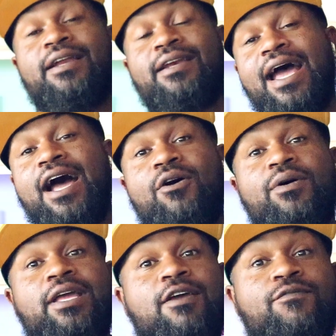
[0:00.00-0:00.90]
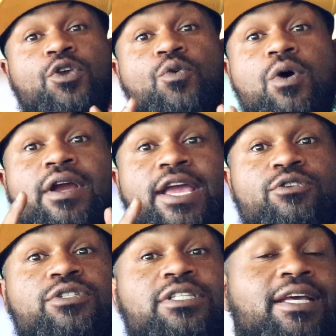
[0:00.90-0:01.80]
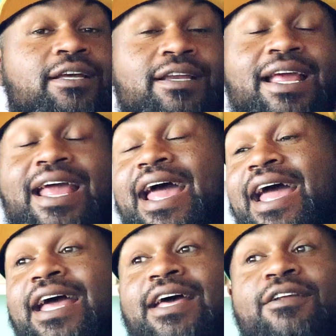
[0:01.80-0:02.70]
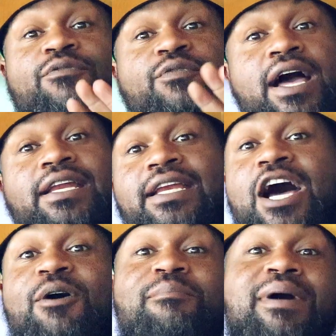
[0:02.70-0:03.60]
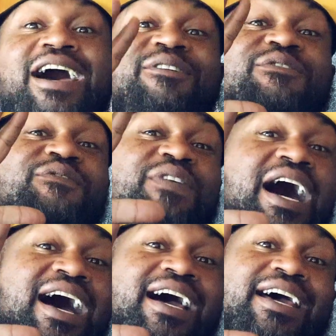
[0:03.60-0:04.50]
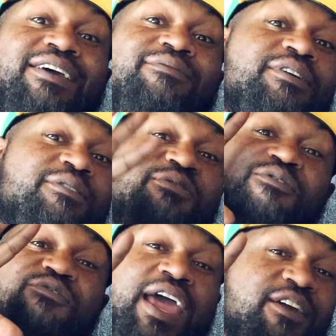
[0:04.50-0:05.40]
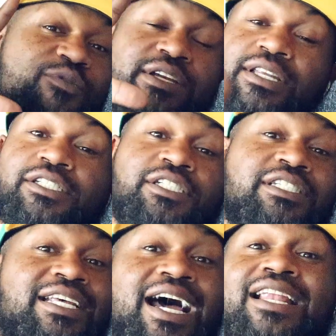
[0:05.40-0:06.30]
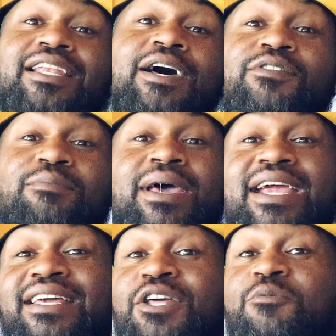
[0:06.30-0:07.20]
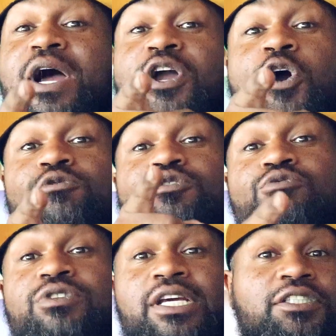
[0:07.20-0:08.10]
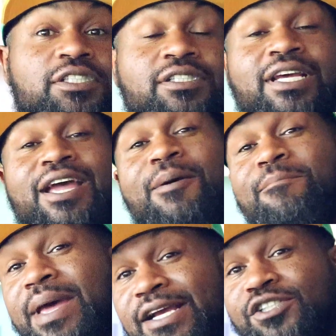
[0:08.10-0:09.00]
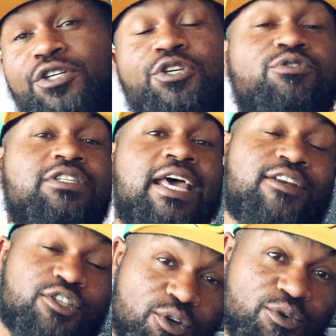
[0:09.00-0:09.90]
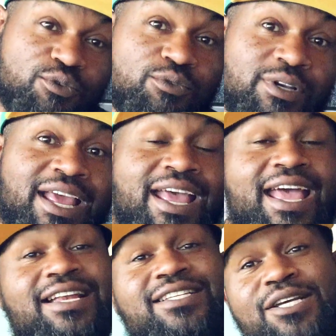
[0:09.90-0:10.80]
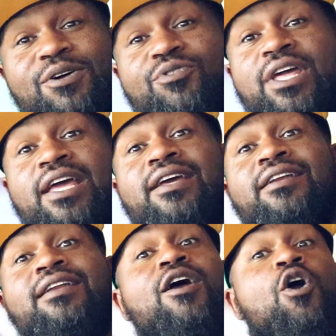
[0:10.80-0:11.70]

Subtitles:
Now, if you are interested in finding out my 5 favorite dishes that I love to make and they're my go-to dishes, make sure you stay tuned. Until then,